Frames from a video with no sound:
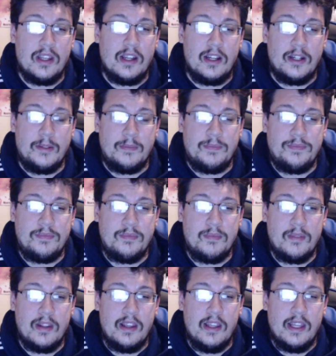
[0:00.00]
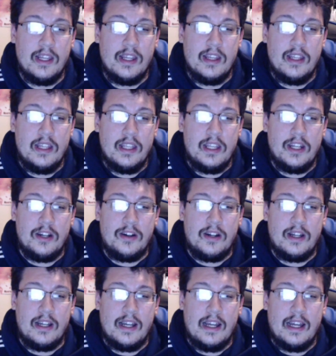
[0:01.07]
You know,
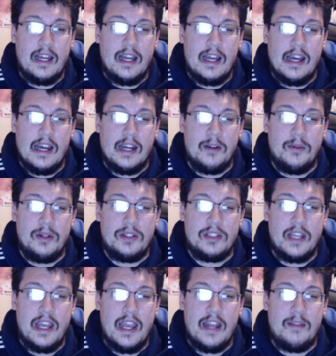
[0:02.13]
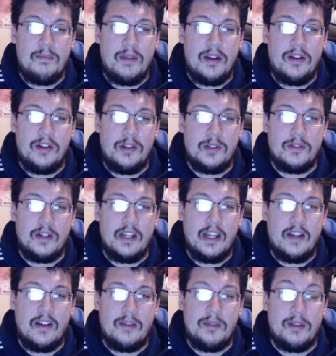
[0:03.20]
I wish I had better news right
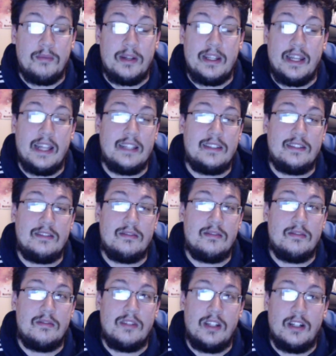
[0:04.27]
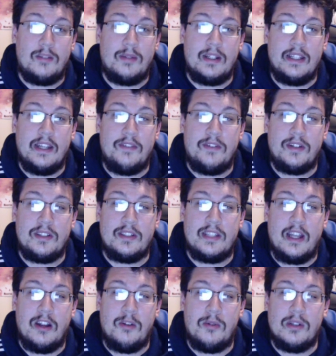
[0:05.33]
now. I mean, my dad versus
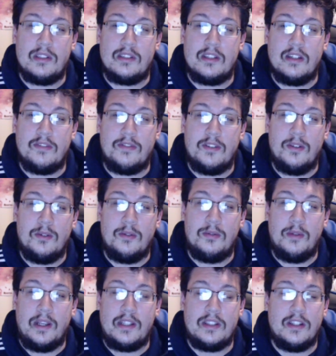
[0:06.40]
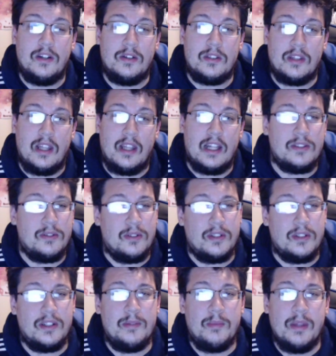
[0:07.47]
how he was a few weeks ago is a lot
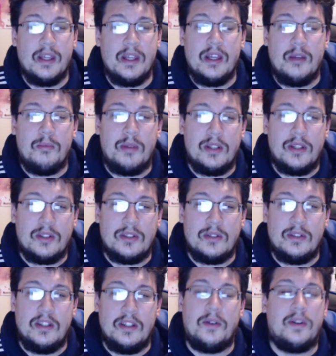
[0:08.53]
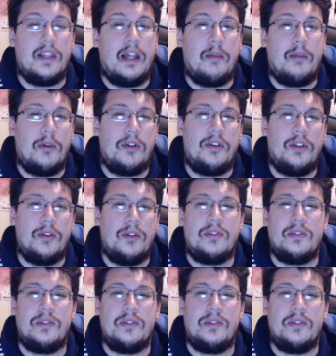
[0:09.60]
stronger, but he's also dealing with a lot more too.